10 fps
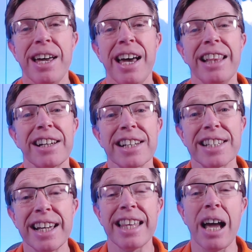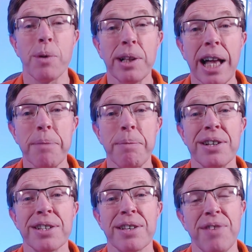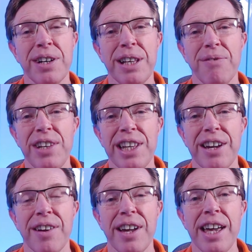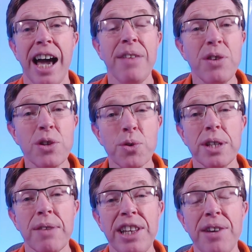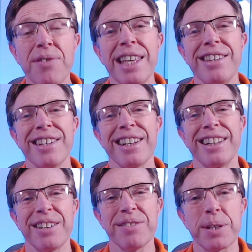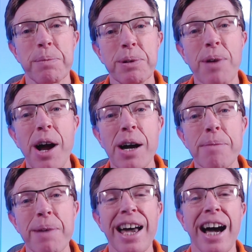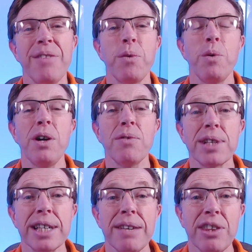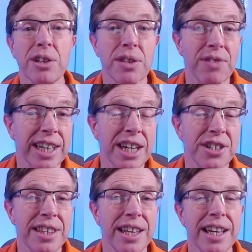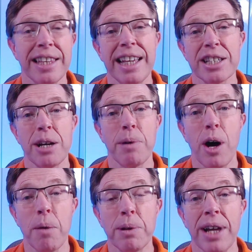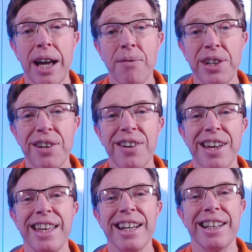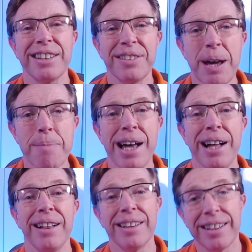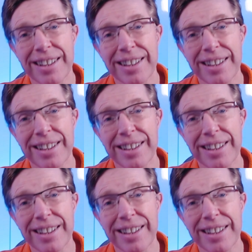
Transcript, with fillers: And like I said, that will help others to find your video. And if you enjoyed the video, then you can click on subscribe. And if you want to receive a notification the next time I upload a help video, then click on that bell.